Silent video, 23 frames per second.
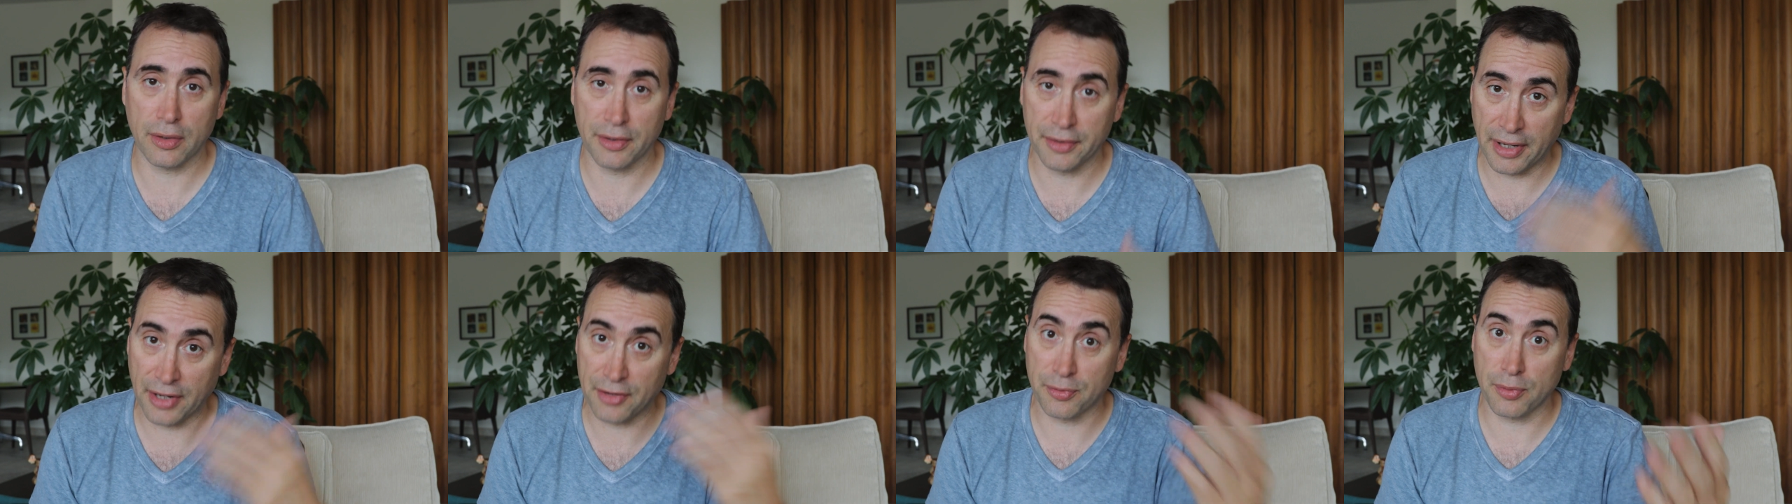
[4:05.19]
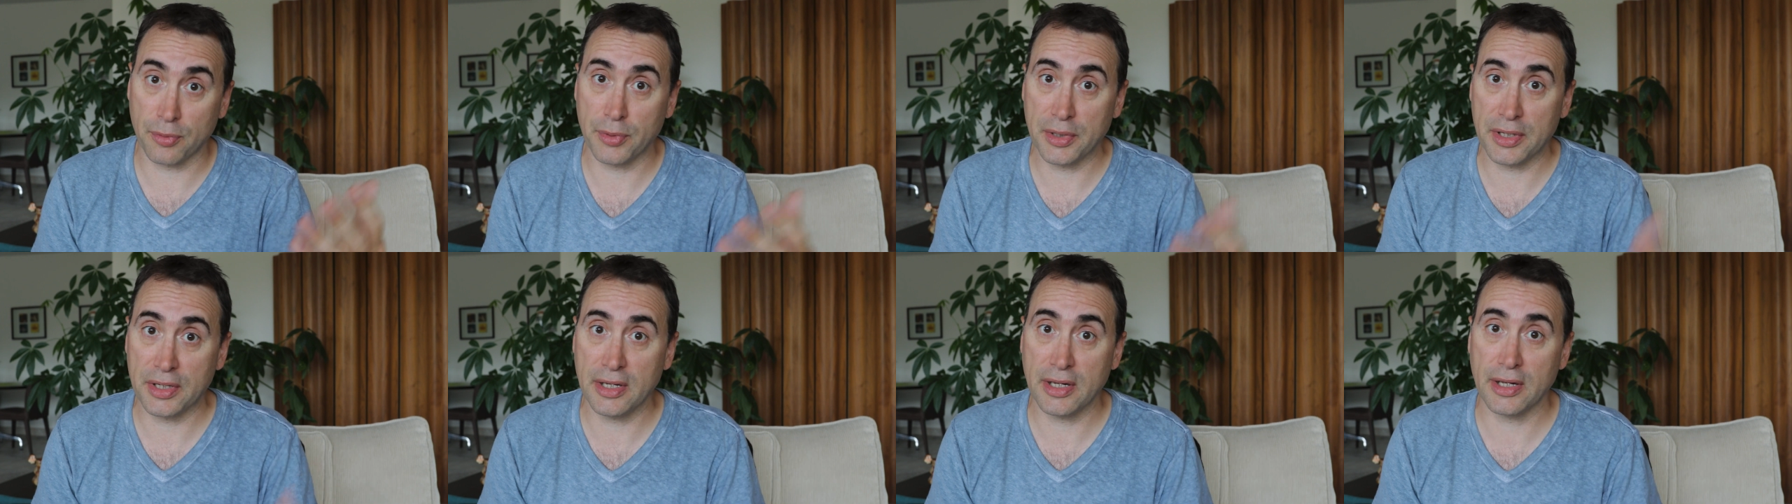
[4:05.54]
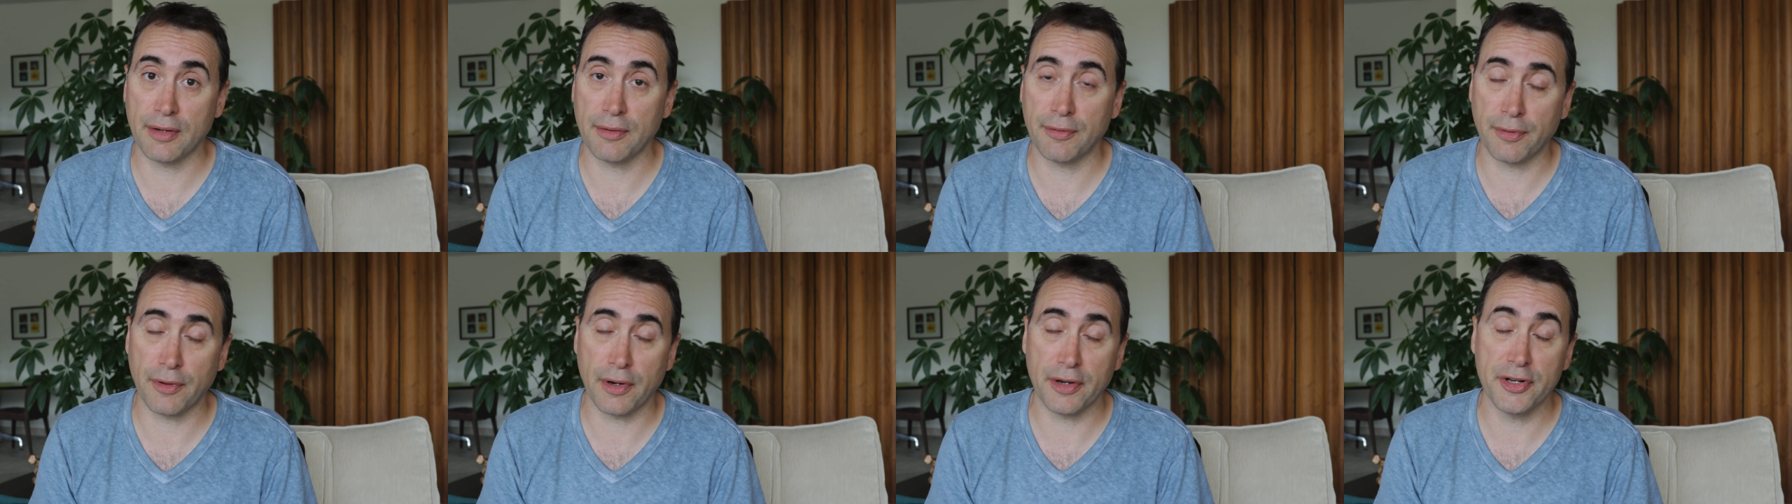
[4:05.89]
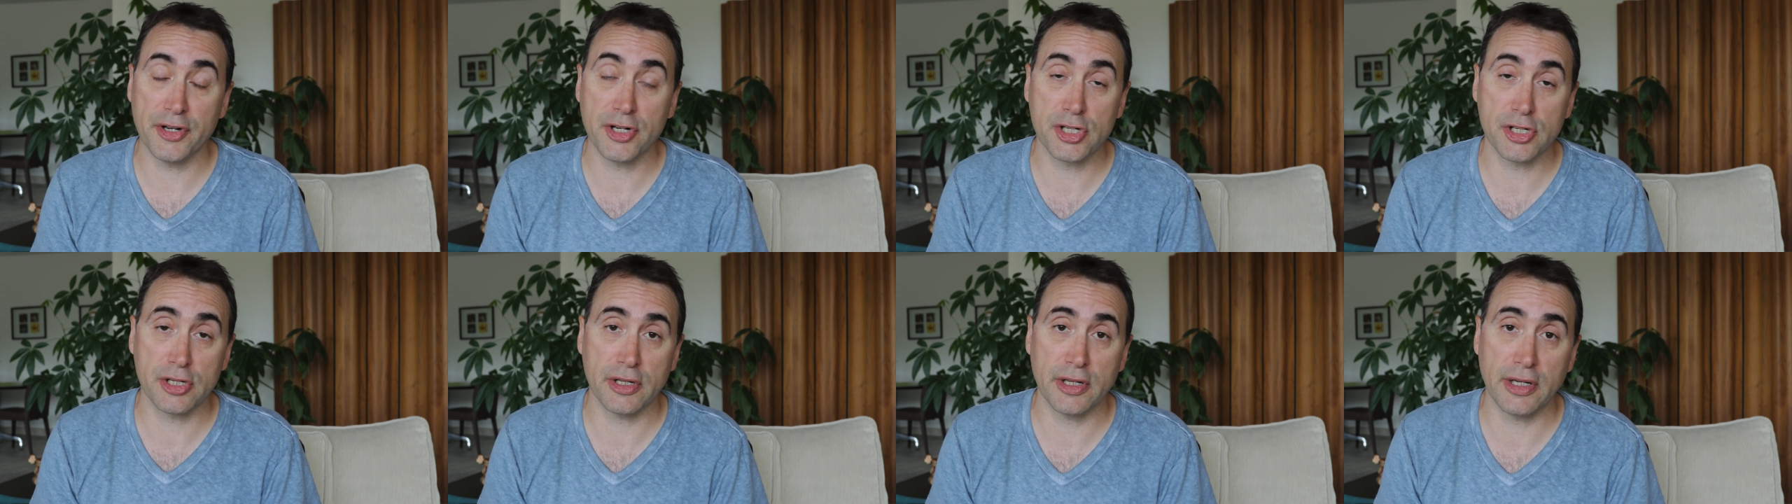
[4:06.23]
and that's what we did for
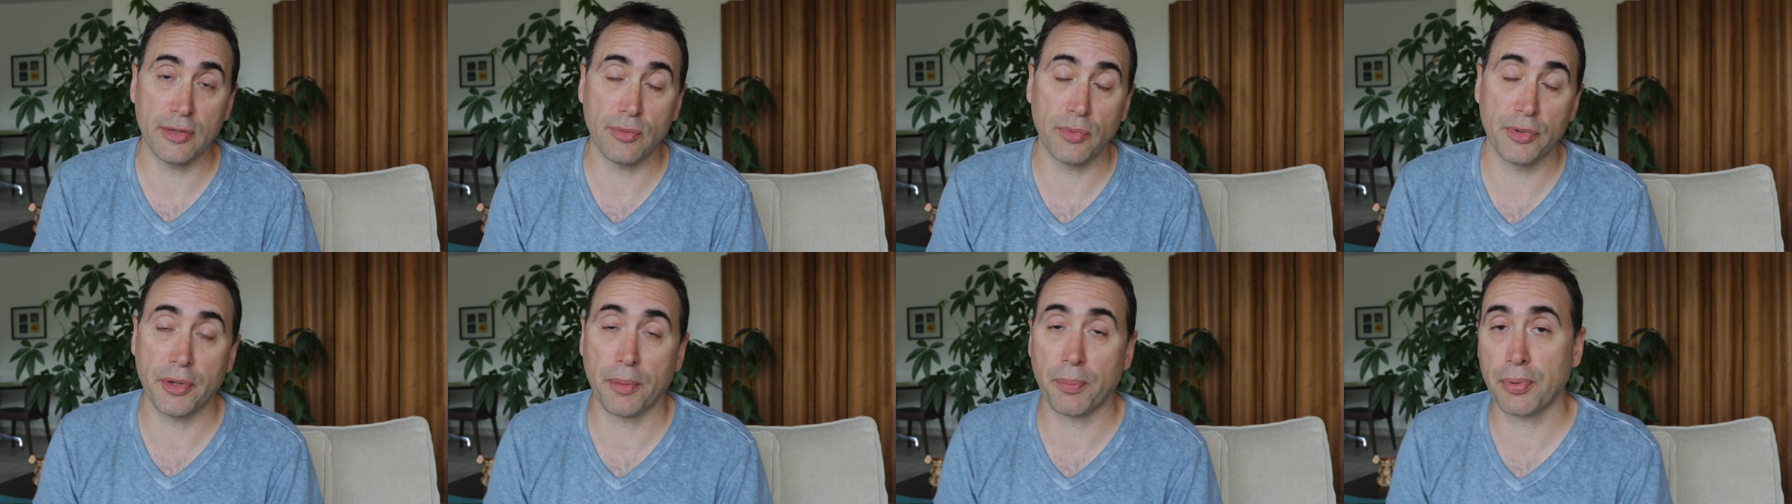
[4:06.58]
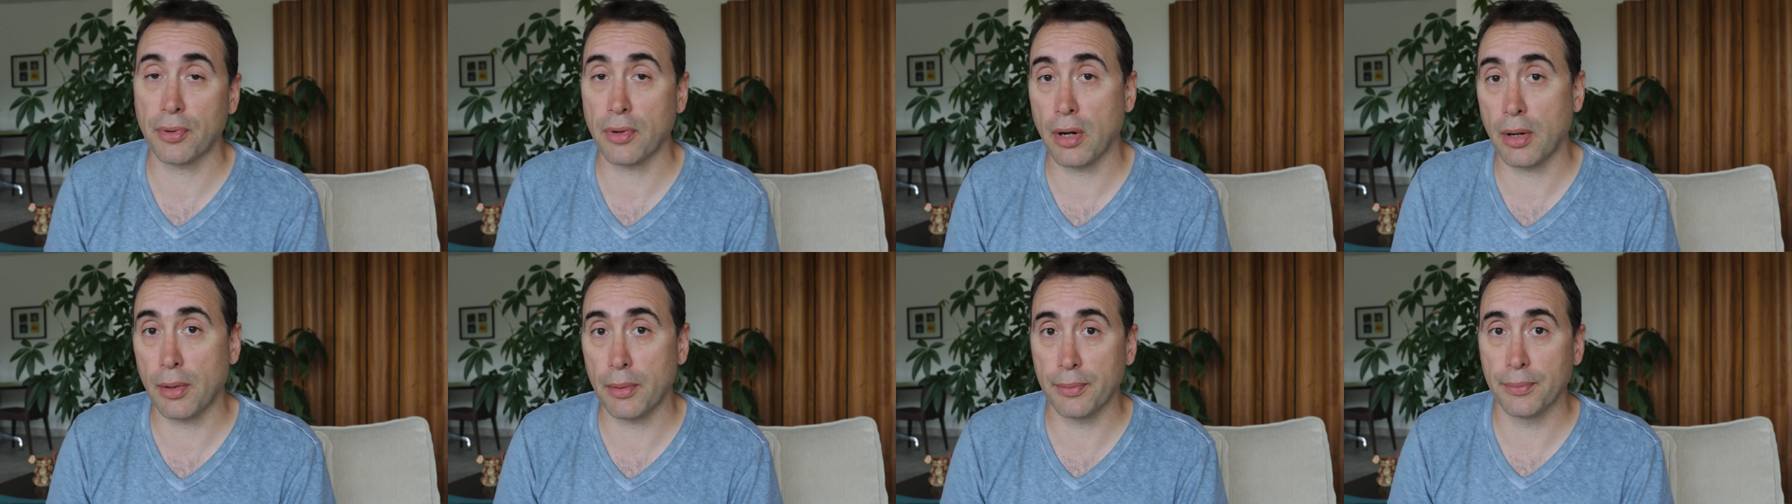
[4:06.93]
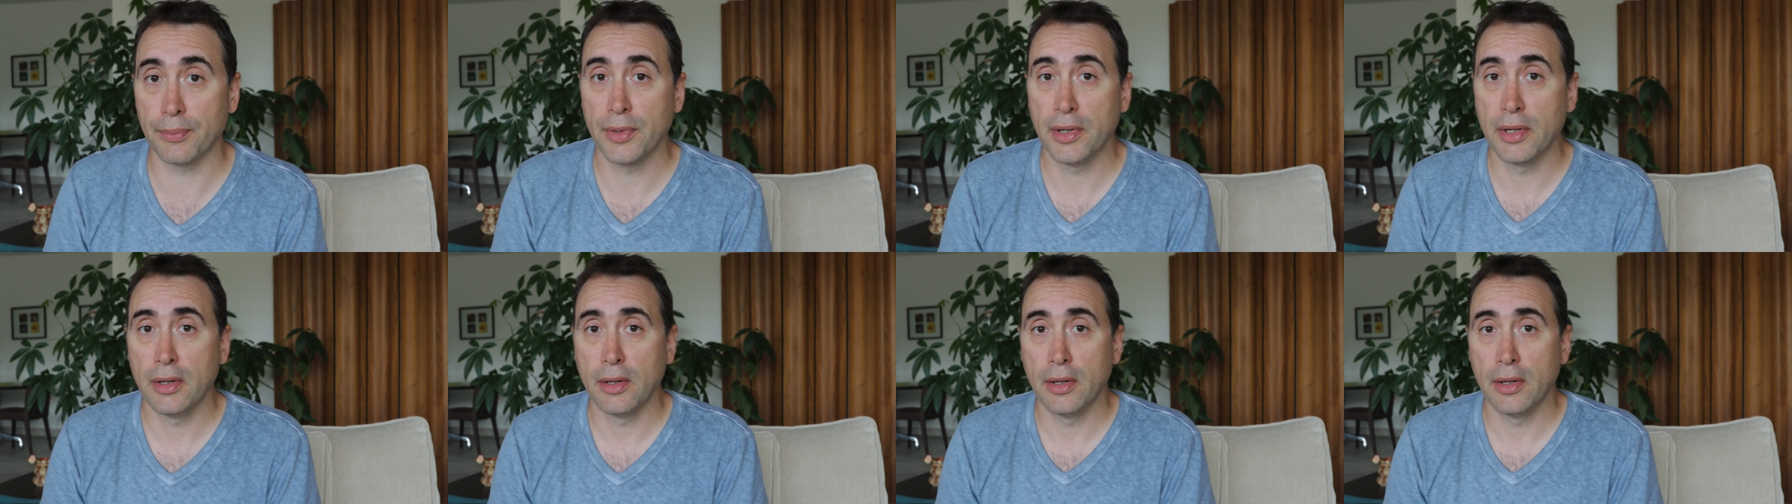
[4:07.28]
initially when the problem